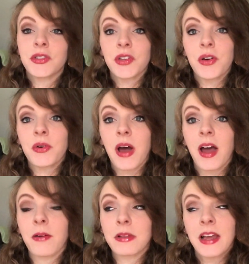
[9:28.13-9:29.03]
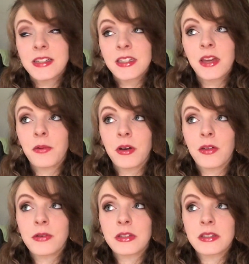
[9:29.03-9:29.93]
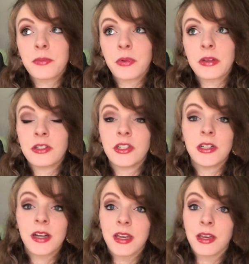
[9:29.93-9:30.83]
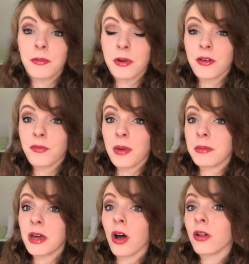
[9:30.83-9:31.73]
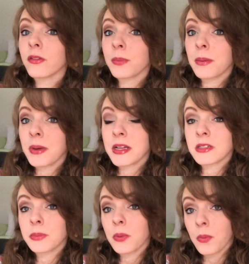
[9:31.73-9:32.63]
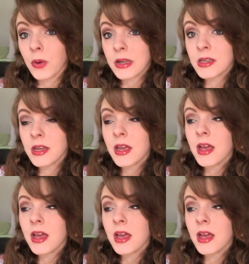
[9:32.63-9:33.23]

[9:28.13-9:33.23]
So I would like to get one of those at some point this year and get rid of maybe all of my pans but one.